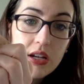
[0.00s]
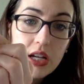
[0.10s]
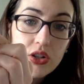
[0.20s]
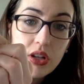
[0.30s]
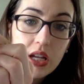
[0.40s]

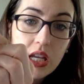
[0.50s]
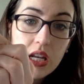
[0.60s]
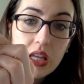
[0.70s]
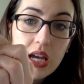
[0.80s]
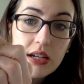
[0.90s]
Natural log e
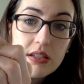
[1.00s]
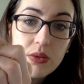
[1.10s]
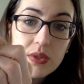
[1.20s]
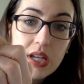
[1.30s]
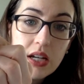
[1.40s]
to the x
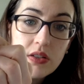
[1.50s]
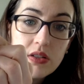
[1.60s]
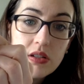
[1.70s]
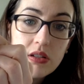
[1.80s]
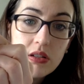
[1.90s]
equals
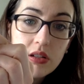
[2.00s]
x.